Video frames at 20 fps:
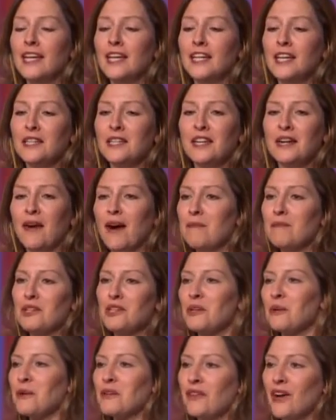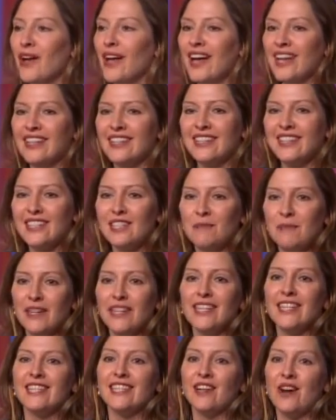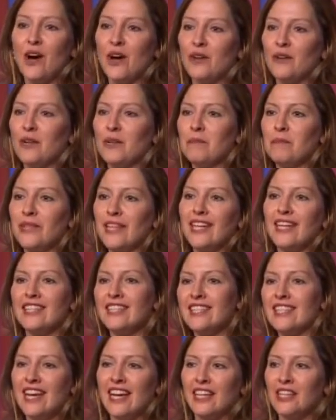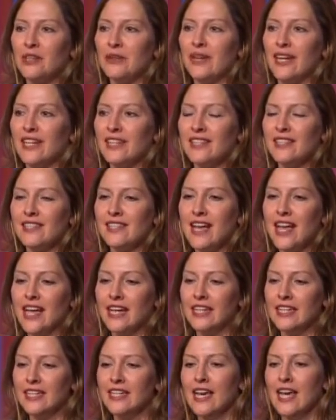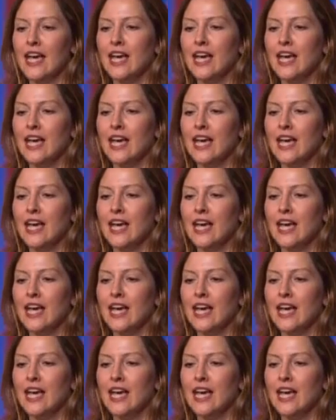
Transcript: I'm sure we've all had this experience. It autocompletes and you hit send.